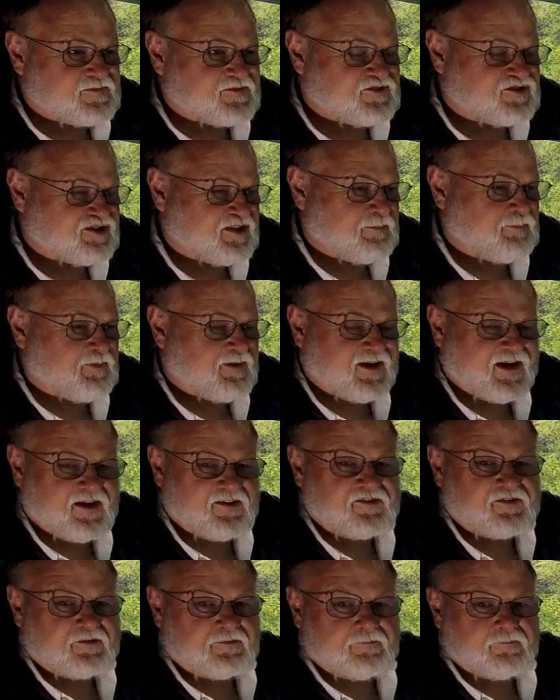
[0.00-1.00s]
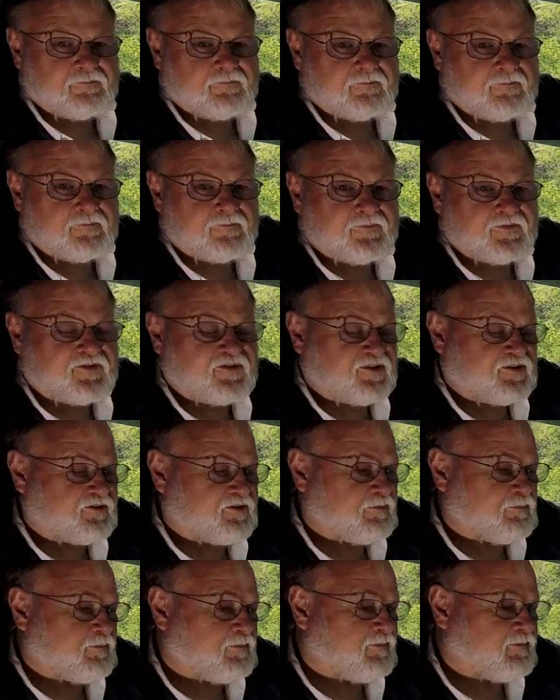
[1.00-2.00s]
GPS
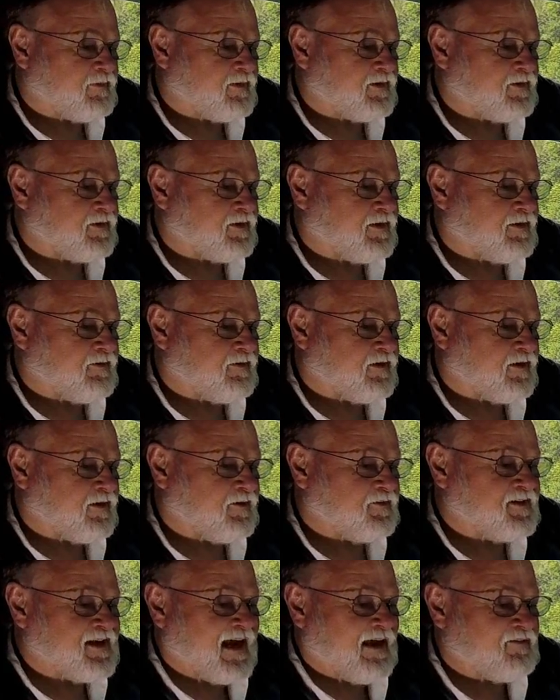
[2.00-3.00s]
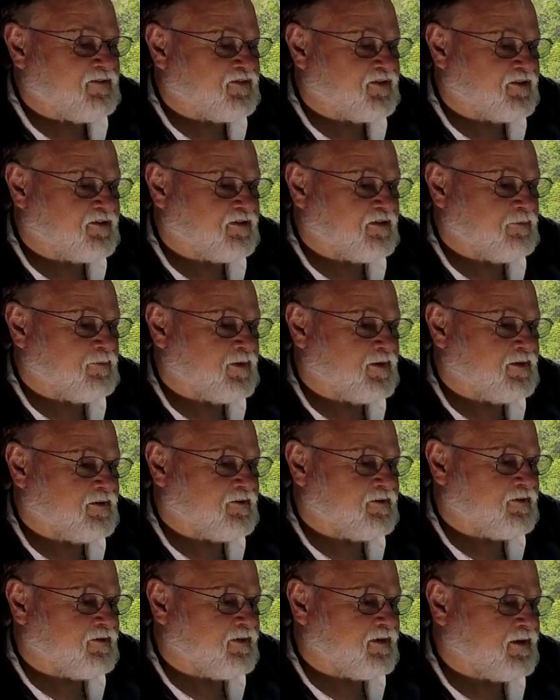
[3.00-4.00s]
system in the nav system in
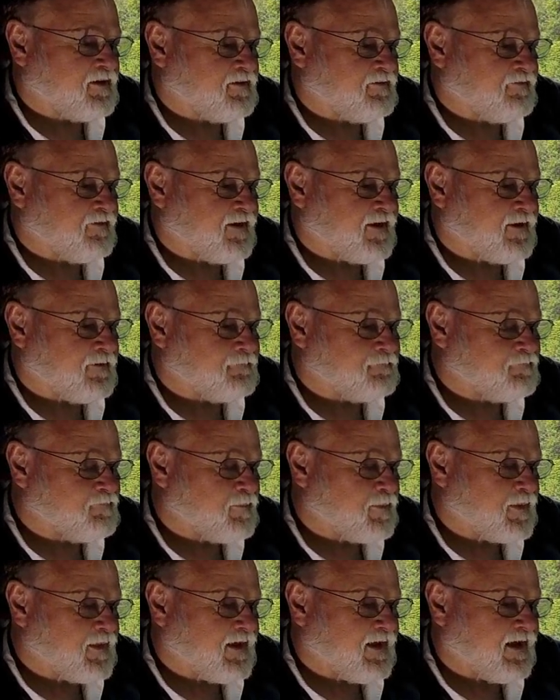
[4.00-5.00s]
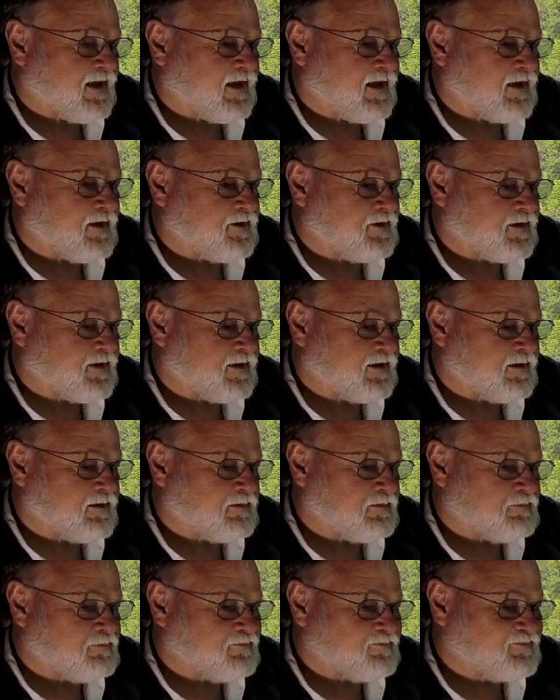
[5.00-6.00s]
the van,
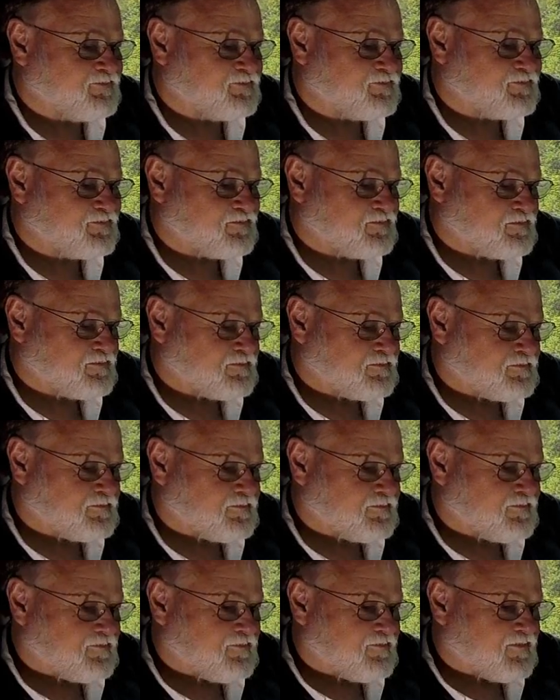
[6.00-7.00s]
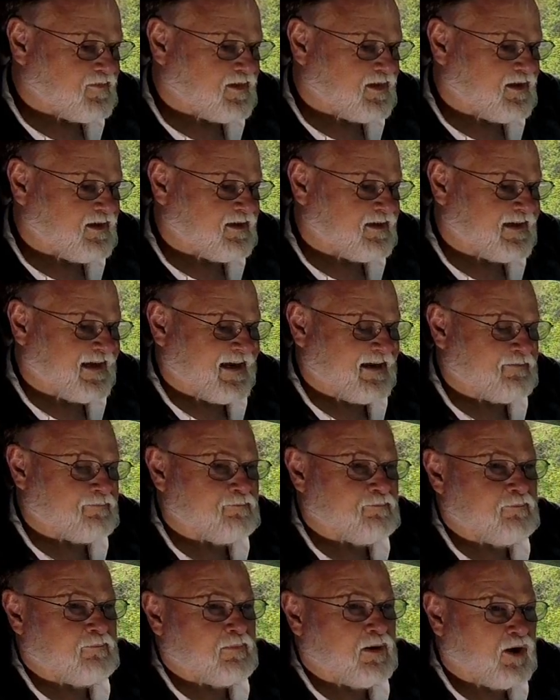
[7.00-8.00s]
and like
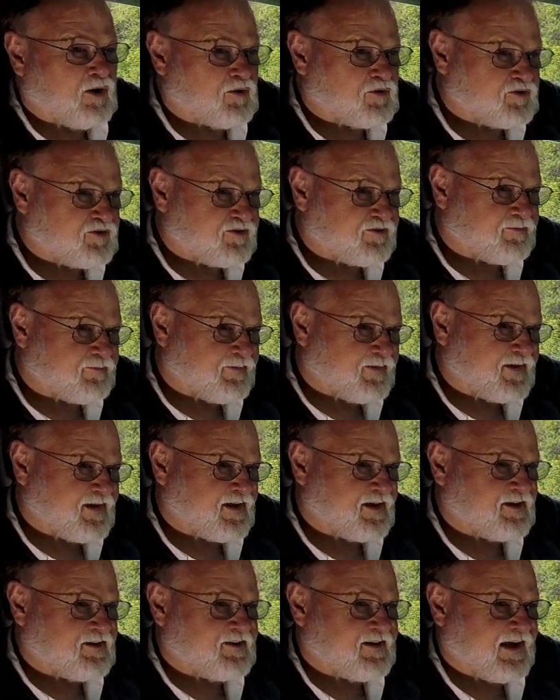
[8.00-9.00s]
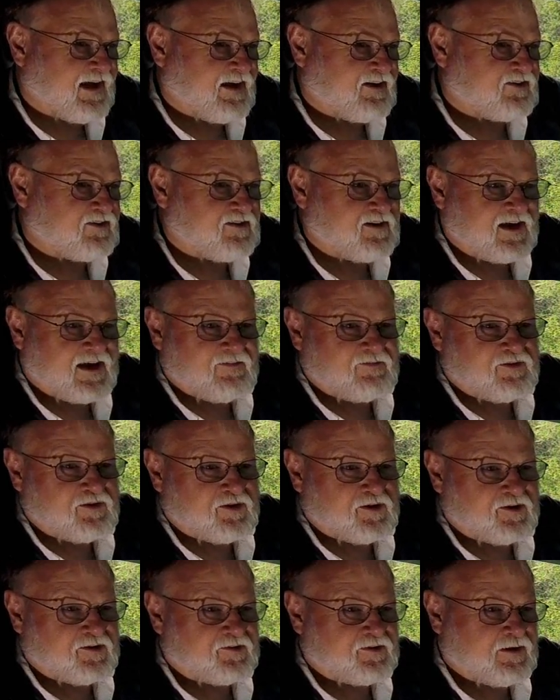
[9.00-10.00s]
most in-dash nav
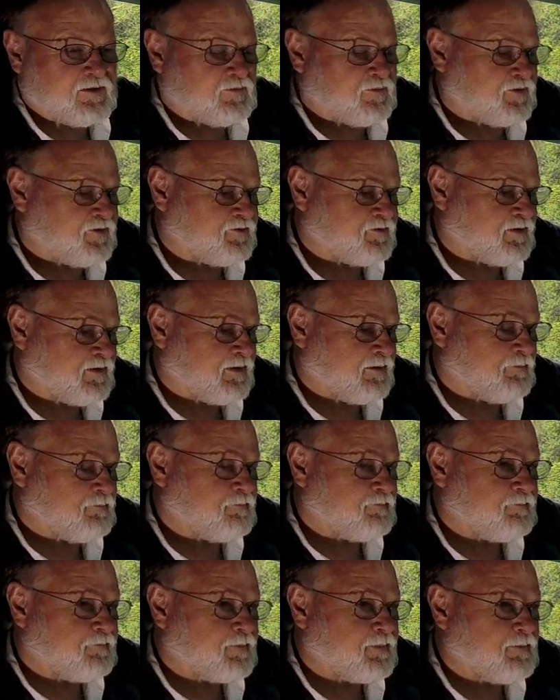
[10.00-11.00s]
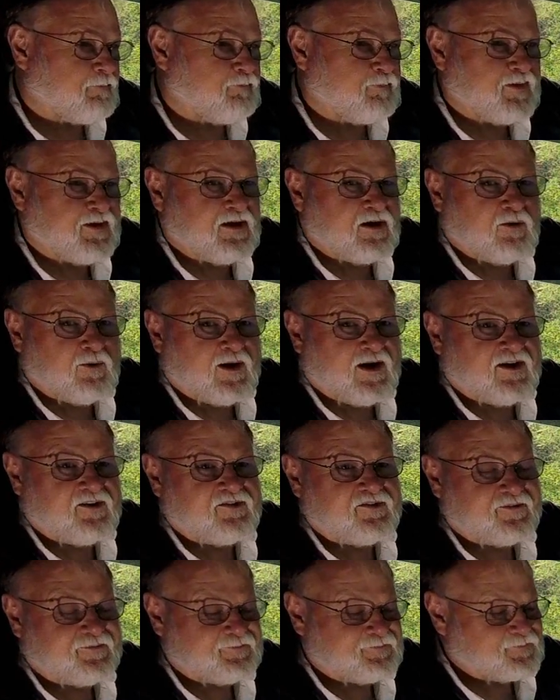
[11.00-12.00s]
units, it was a
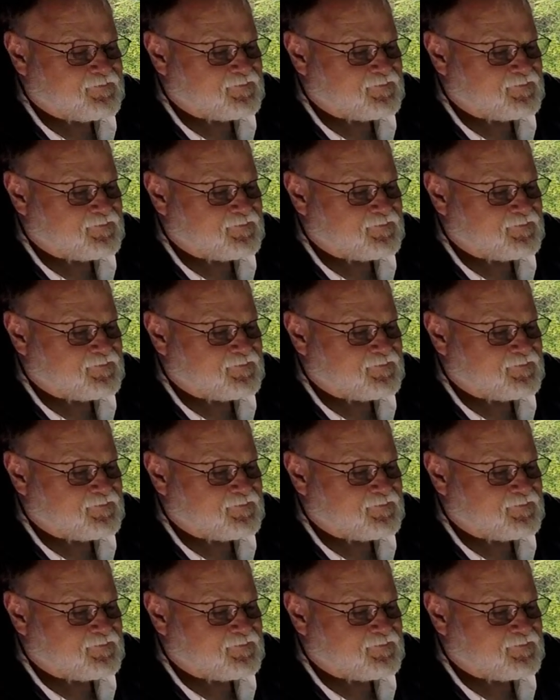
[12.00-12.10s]
POS.